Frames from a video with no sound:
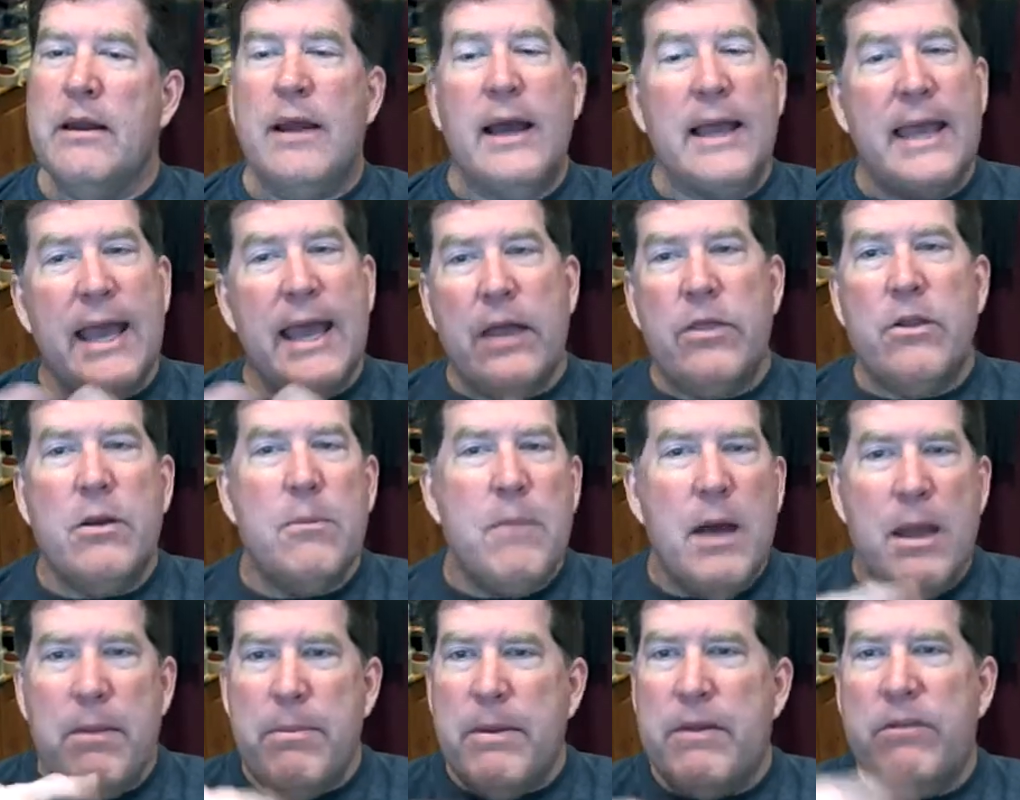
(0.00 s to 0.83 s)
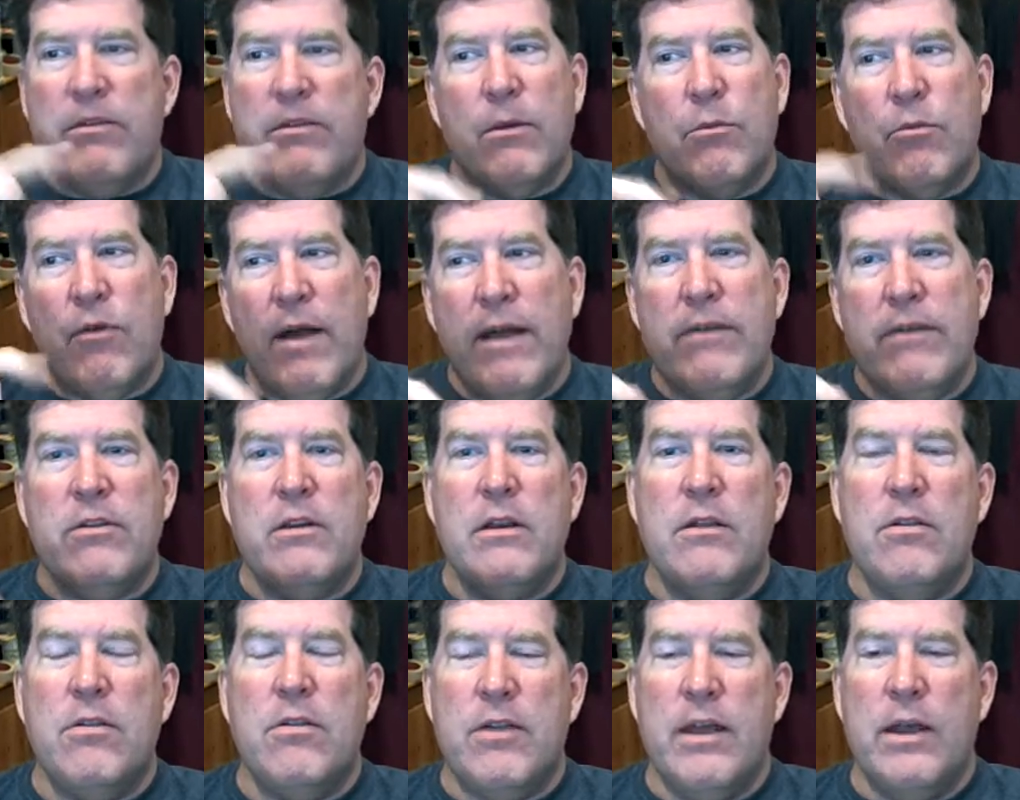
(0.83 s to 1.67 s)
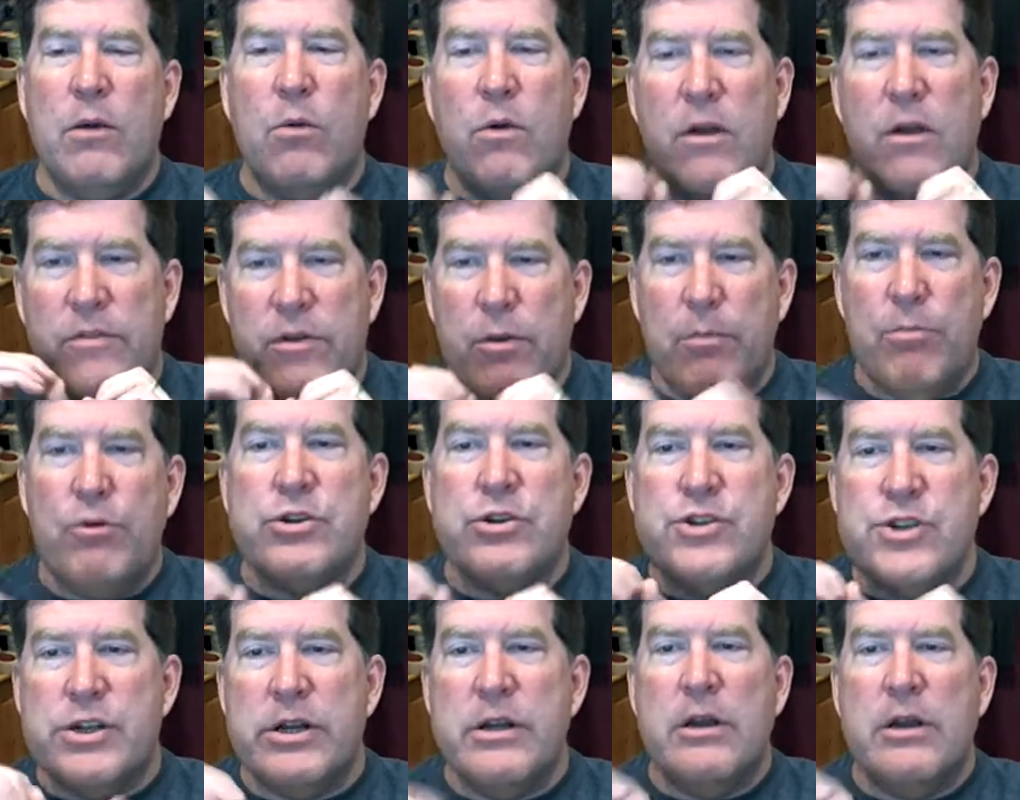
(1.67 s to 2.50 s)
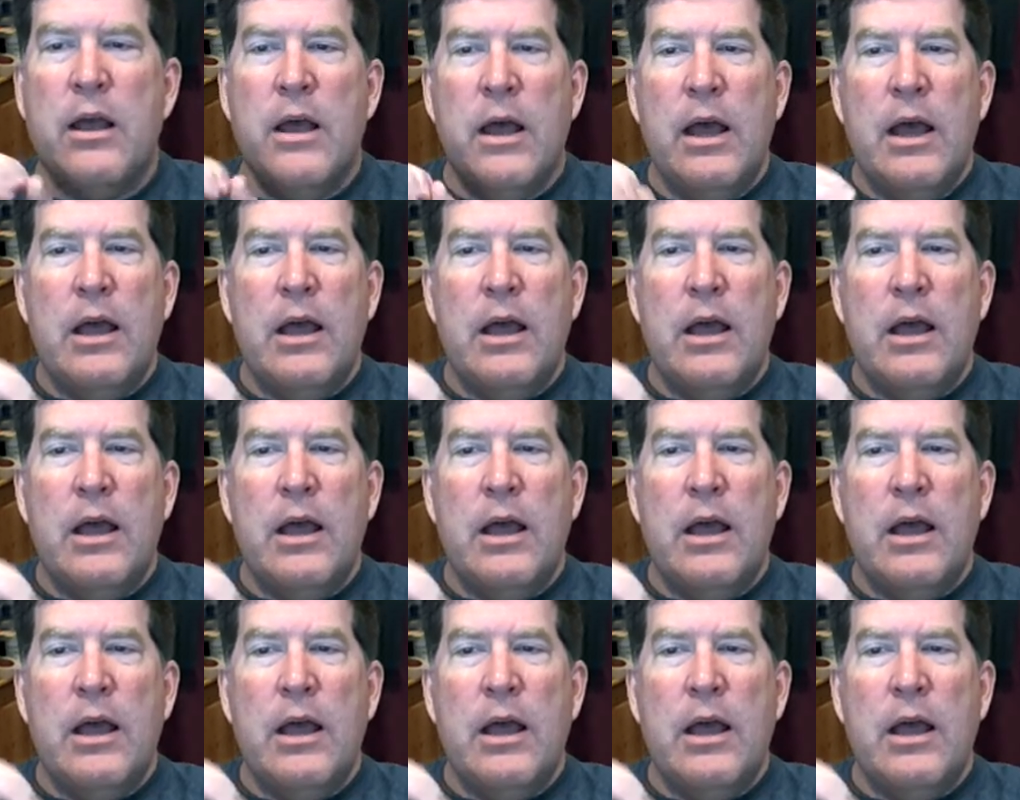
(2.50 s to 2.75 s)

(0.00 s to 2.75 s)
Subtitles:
Again, there might be some resonant thing where if you push it,